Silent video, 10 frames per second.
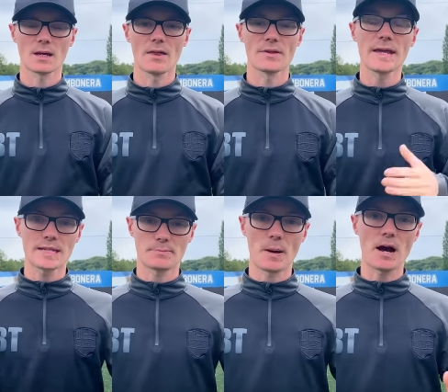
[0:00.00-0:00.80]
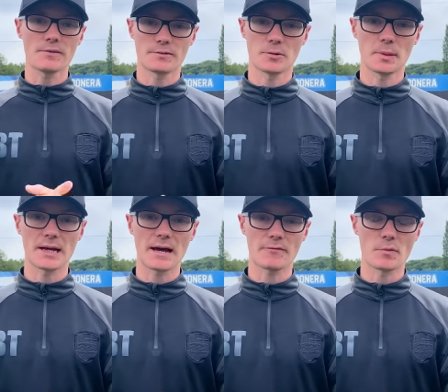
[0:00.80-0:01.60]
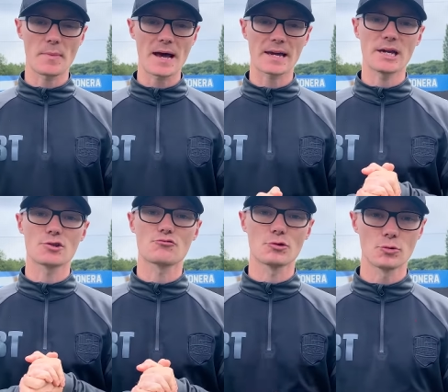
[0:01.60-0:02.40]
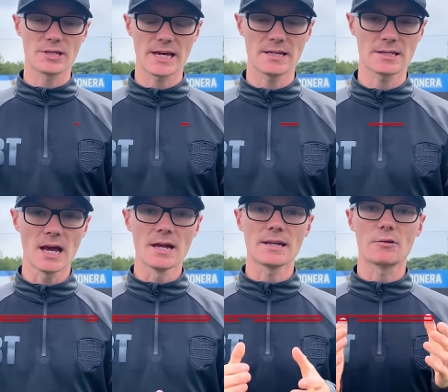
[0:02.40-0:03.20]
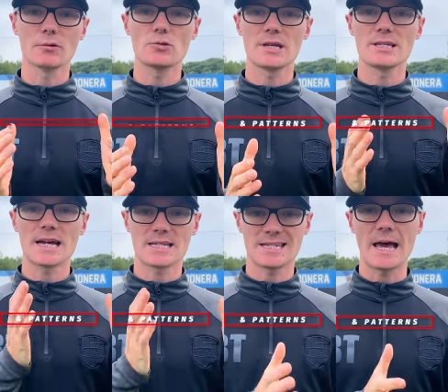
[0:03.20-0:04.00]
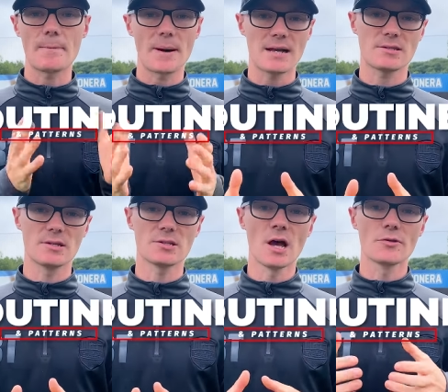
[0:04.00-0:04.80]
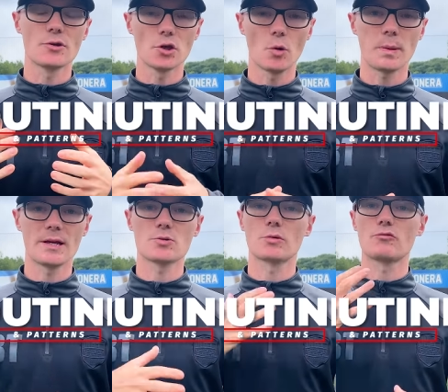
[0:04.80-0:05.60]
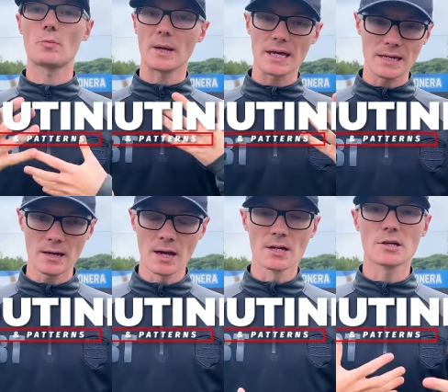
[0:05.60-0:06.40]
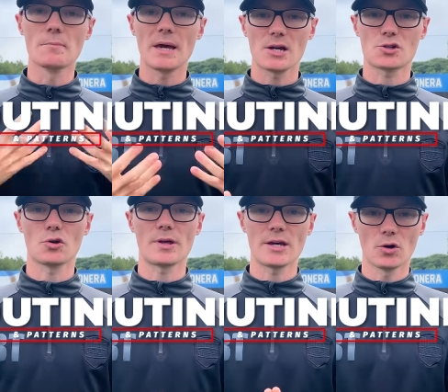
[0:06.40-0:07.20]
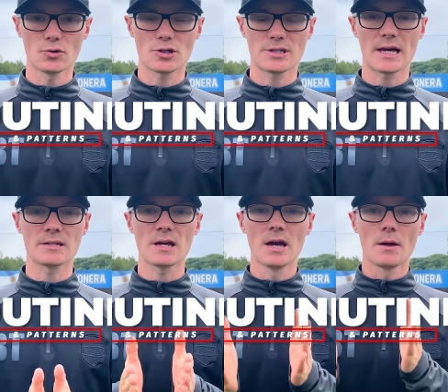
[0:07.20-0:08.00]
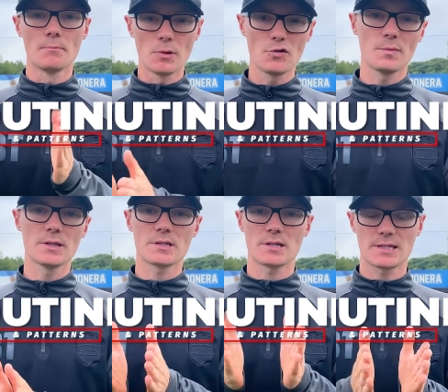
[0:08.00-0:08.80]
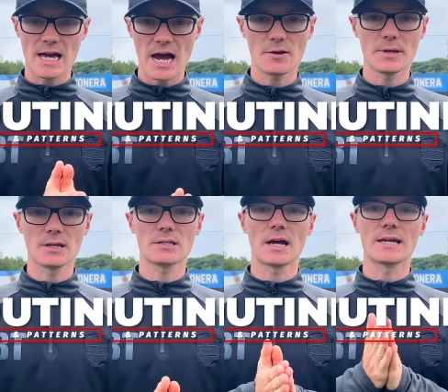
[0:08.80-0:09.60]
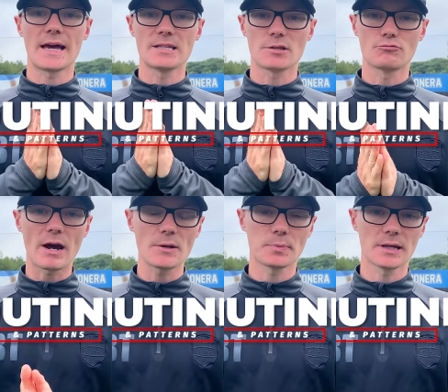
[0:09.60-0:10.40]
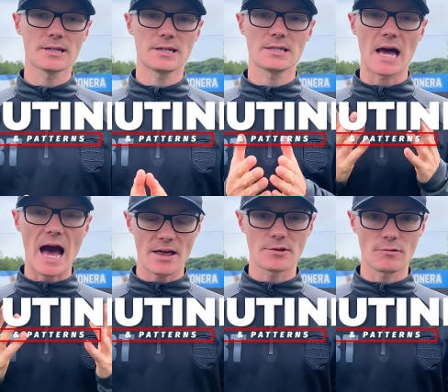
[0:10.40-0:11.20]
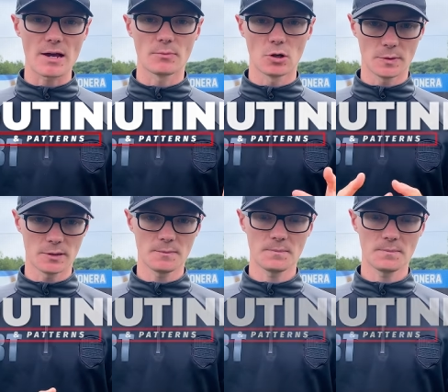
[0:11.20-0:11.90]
The next part to playing out from the back is routines. Now, routines are set patterns that your players will repeat to make sure they understand movements, timings, and getting to the right places at the right moment.